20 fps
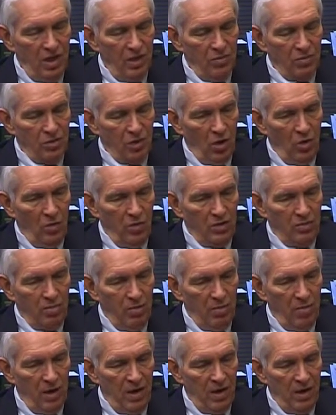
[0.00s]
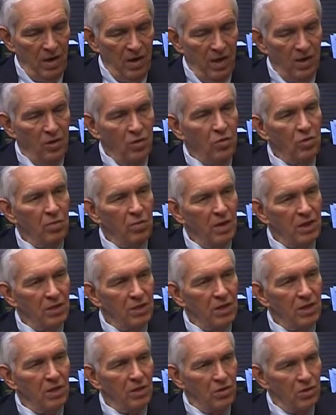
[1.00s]
He was always prepared and do the
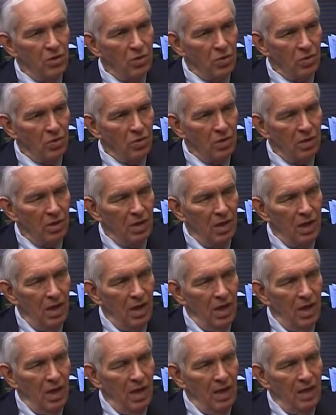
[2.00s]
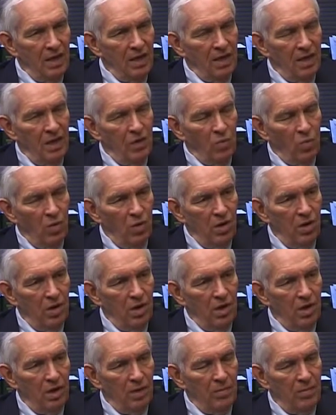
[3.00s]
best he could do. And it didn't worry
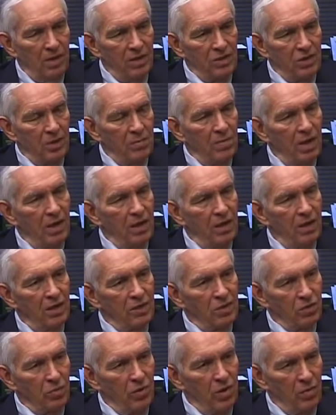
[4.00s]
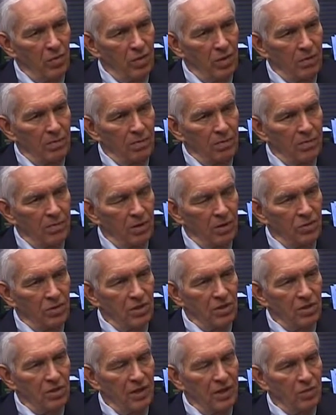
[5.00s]
him that somebody disagreed with him, because
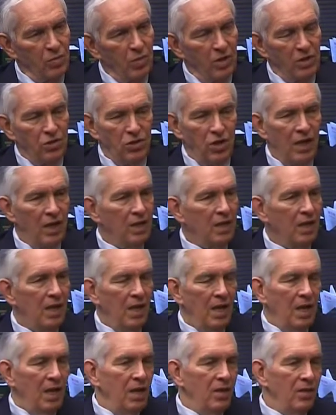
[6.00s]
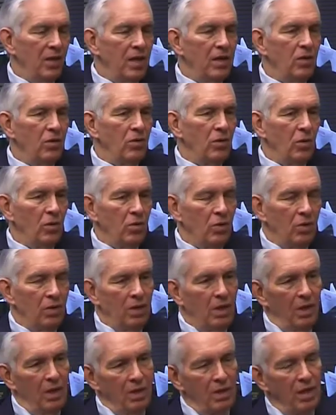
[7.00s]
he says, "Why, Jack, they don't
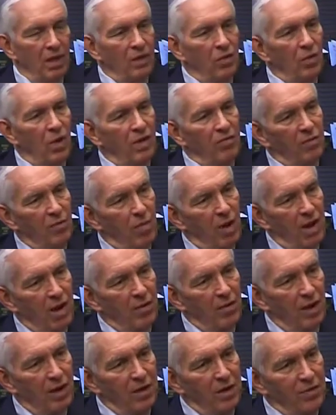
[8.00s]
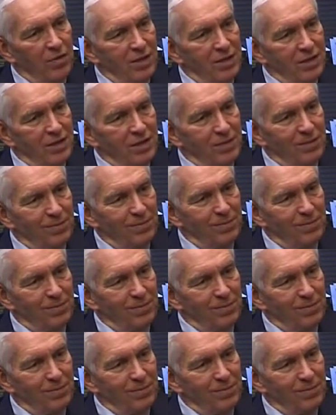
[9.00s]
have the background on this."